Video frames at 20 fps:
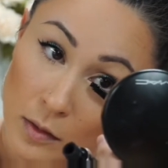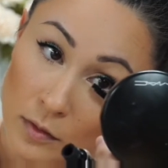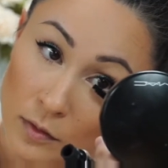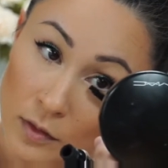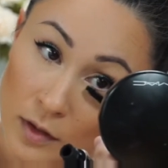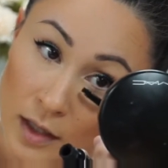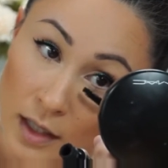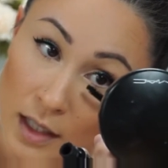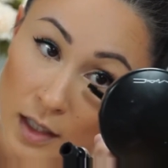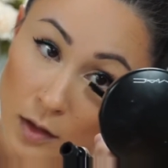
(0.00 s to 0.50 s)

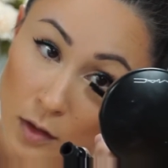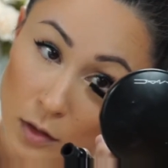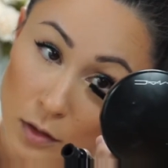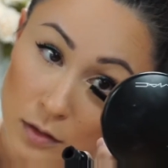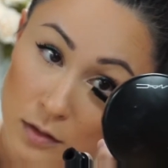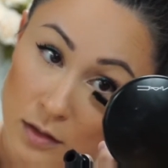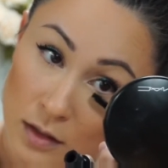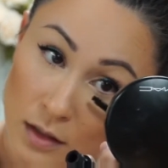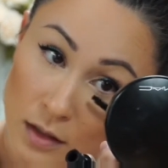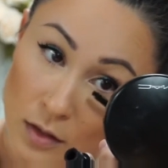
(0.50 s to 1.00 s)
feel like it
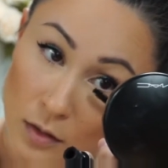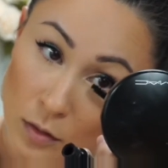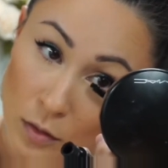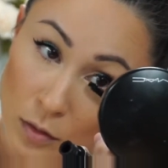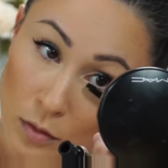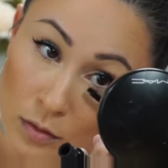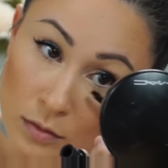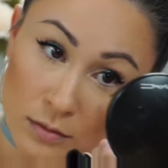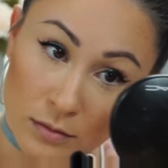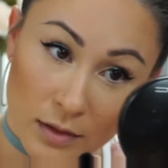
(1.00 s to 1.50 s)
looks a little
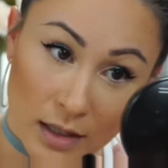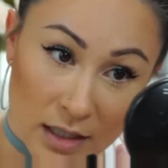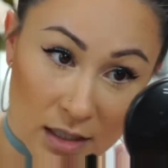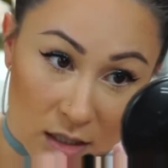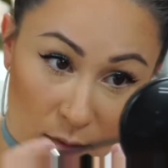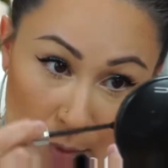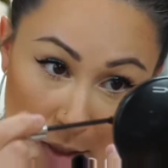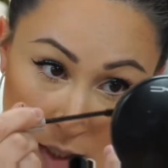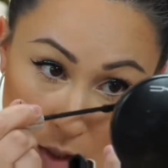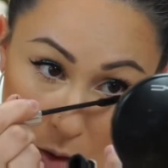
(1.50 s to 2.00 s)
like
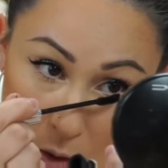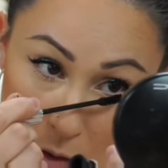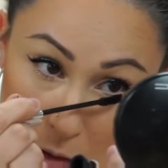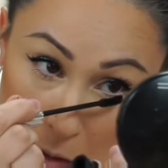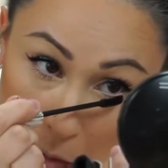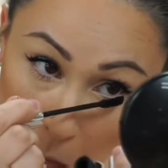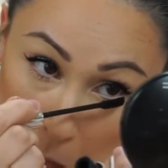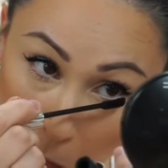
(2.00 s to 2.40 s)
spiders.